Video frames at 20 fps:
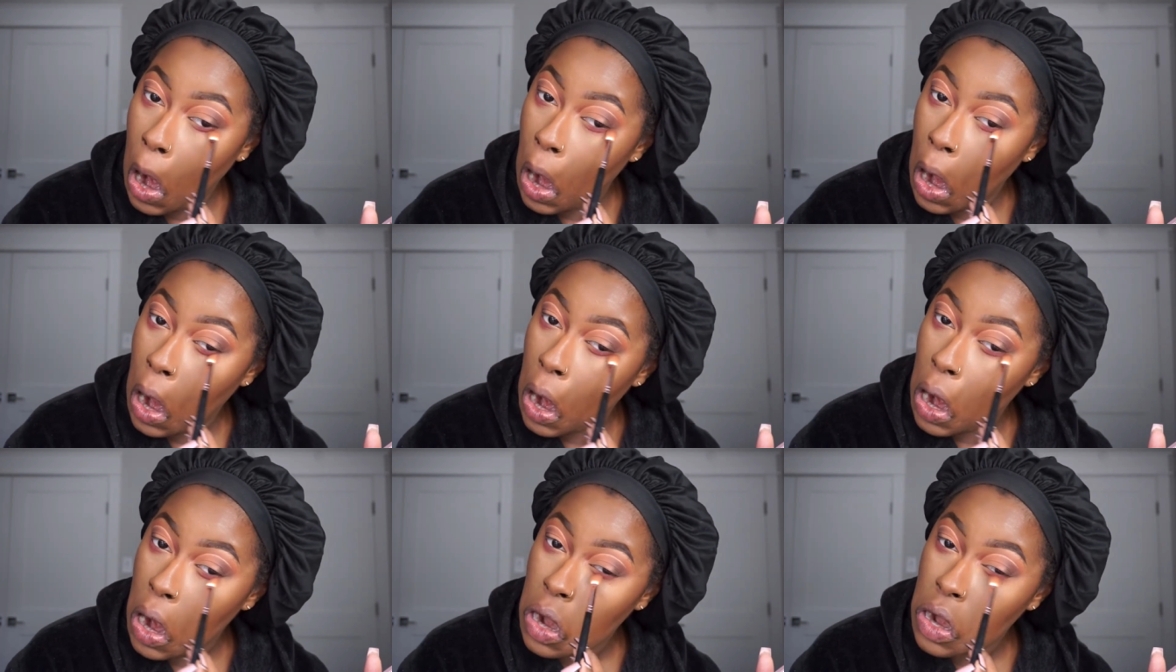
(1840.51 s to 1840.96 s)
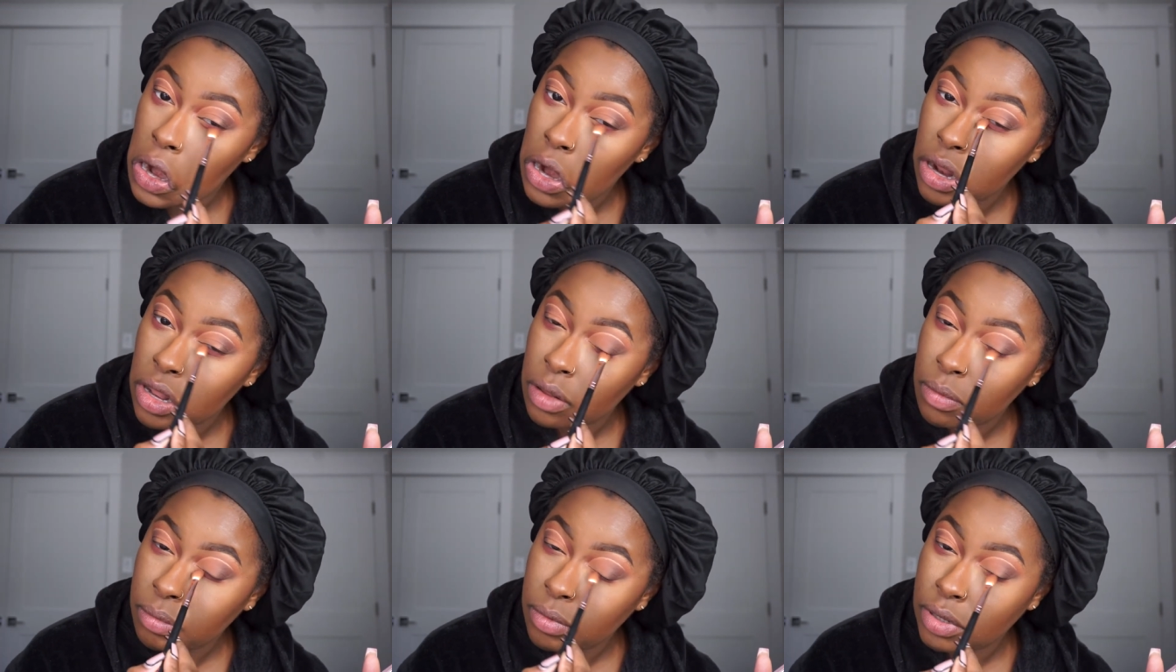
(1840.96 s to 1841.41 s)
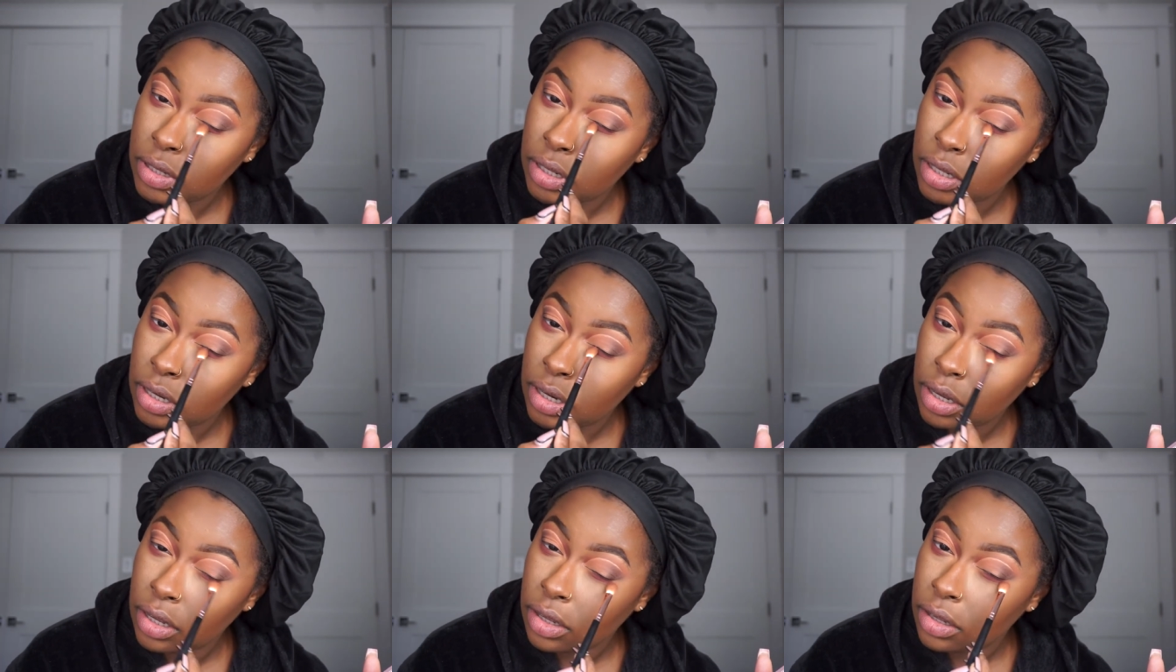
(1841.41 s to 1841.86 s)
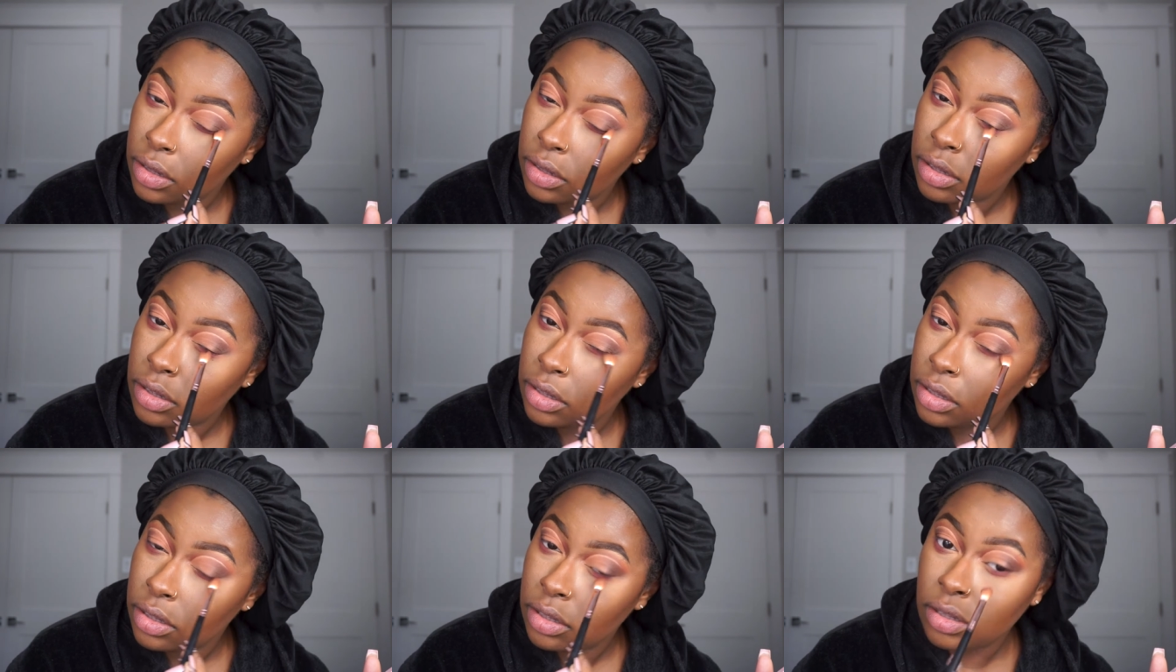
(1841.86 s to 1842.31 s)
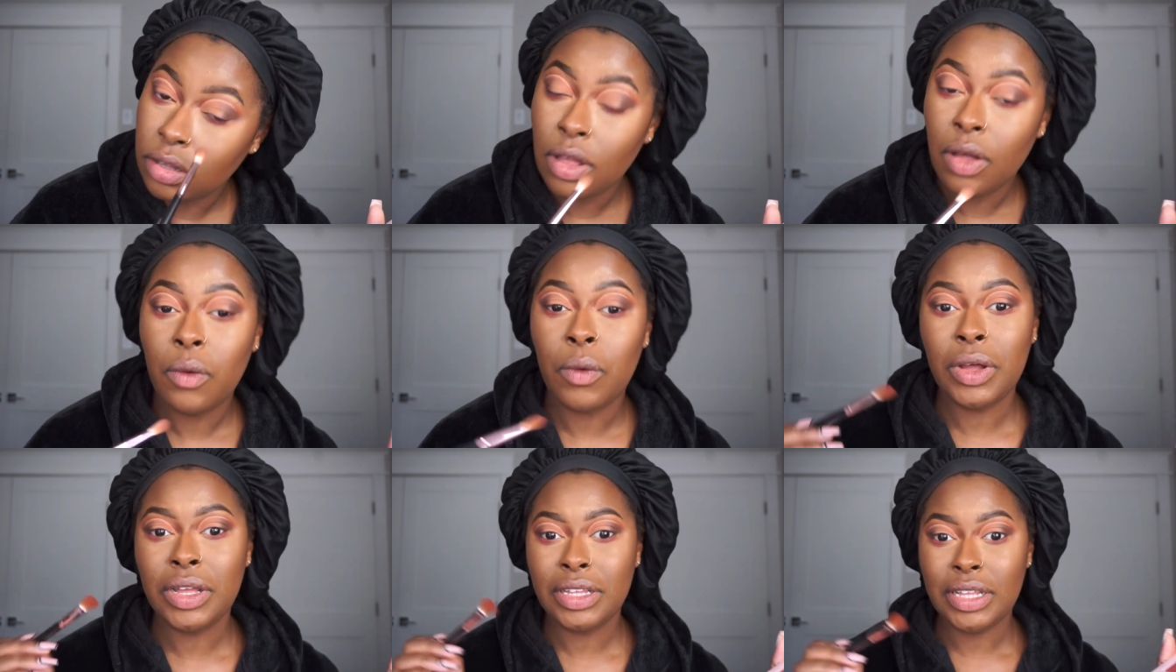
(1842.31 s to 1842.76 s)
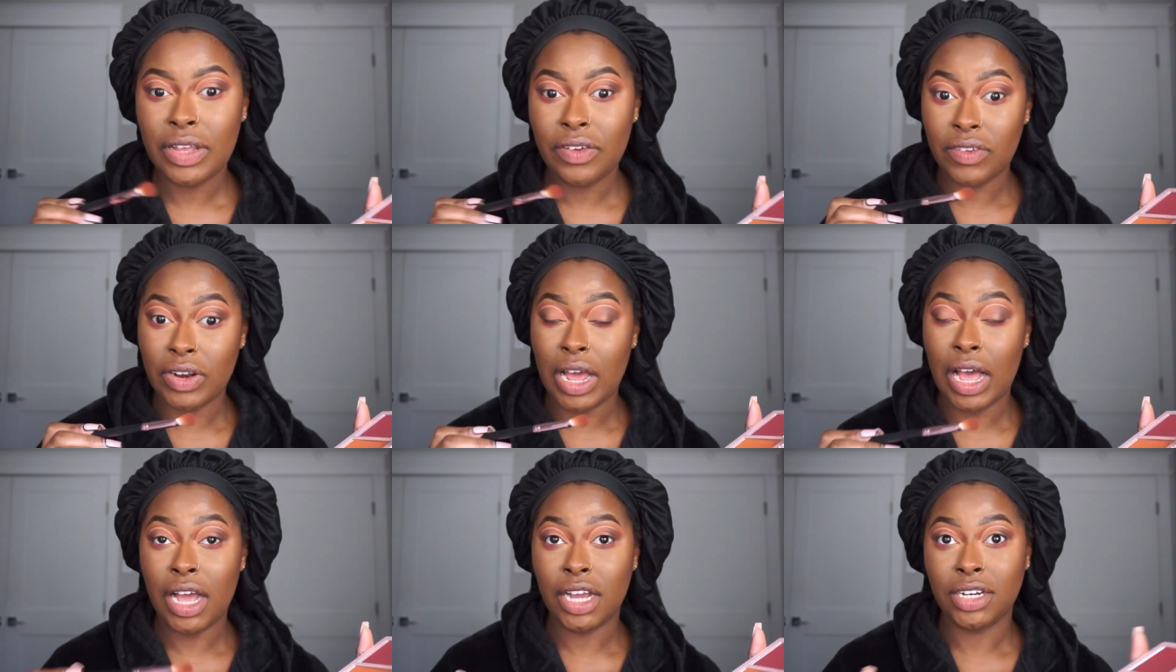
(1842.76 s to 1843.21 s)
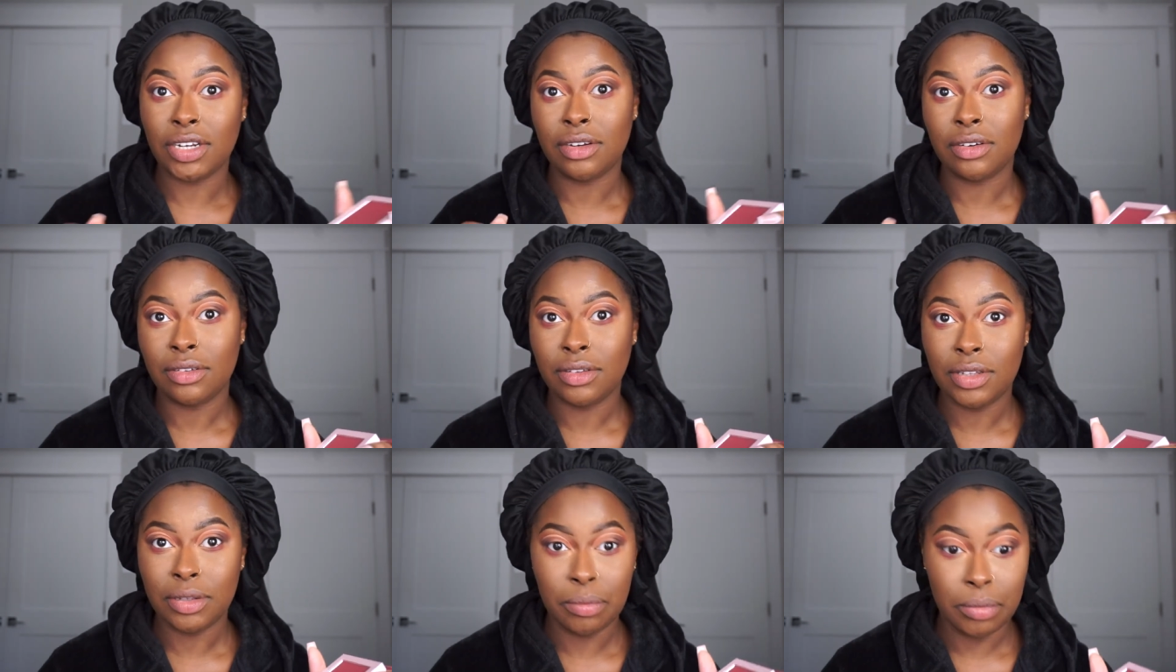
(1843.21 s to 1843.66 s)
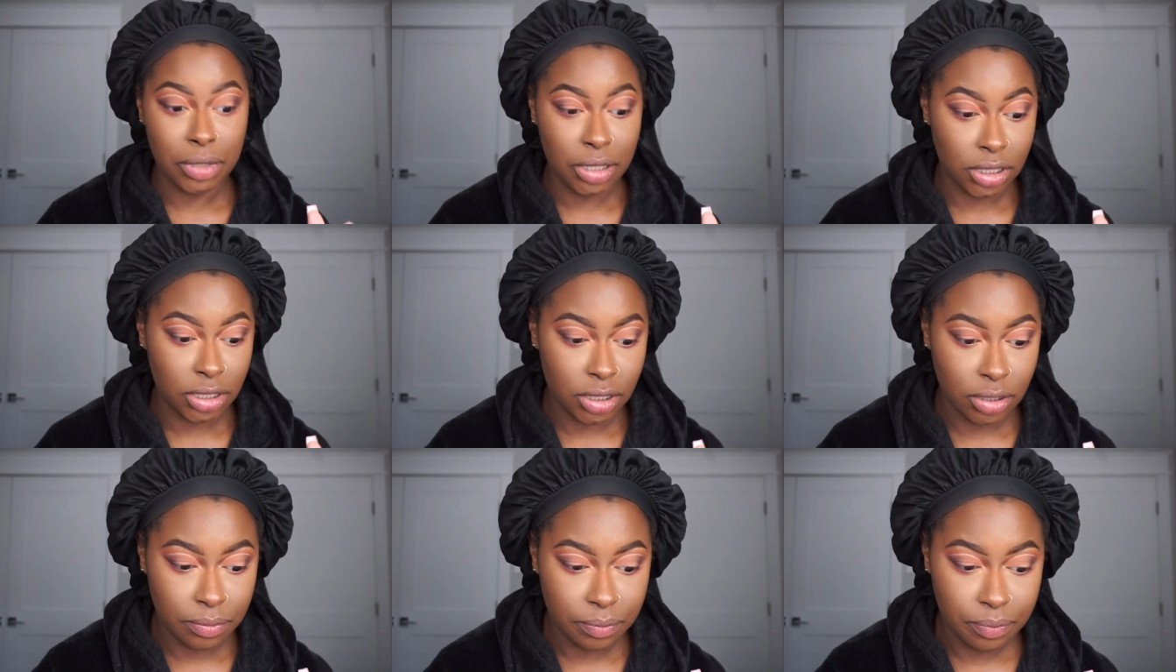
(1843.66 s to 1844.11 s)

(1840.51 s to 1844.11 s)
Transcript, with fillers: i'm oh gonna just blend it out well it's not even an eyeshadow it's a blush